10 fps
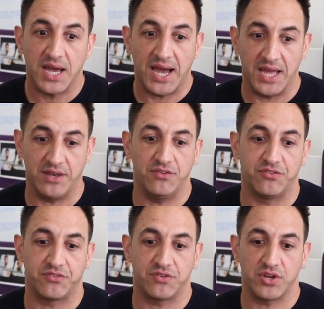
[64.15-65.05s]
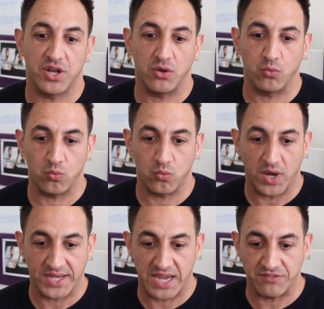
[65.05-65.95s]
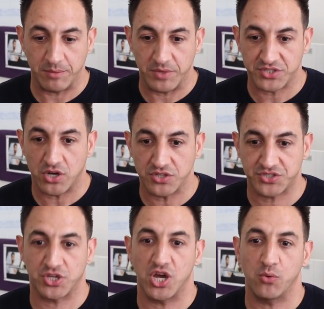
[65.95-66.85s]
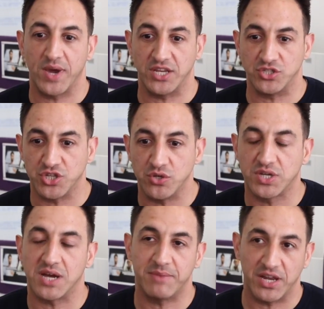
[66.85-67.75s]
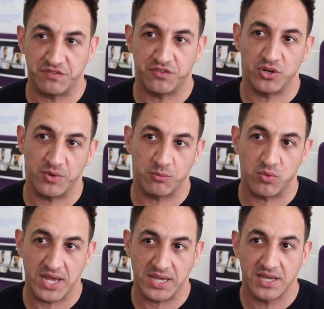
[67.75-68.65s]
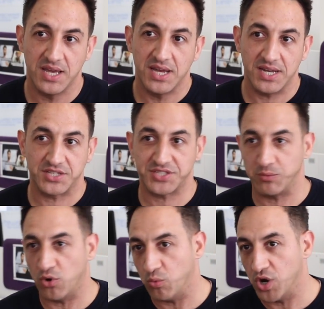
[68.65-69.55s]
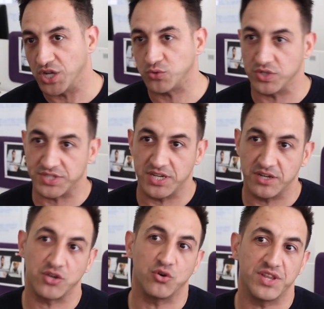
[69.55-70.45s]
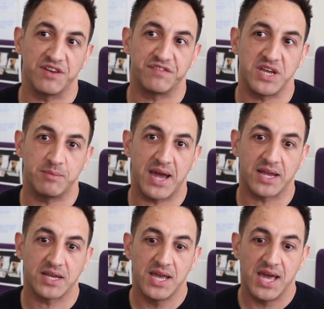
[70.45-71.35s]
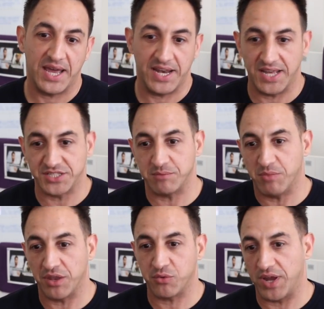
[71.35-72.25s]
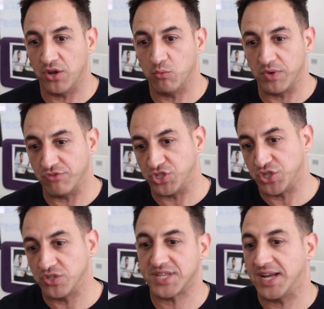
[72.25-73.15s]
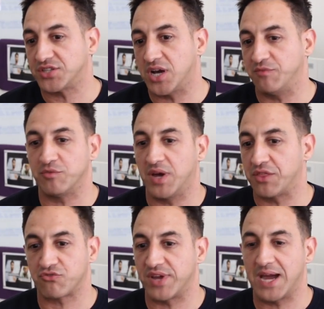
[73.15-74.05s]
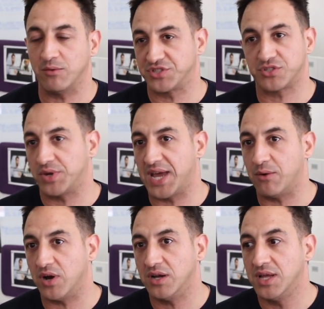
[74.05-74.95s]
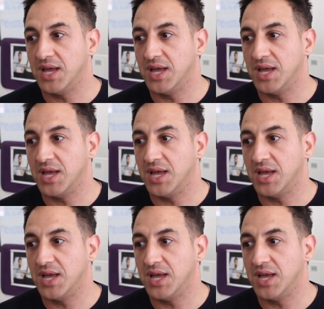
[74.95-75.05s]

And, I gave them a task to go away and do, come back the following week. Let's see what worked, what didn't, and got their feedback. And then as the month went on, we reduced that time from like 3 hours to an hour.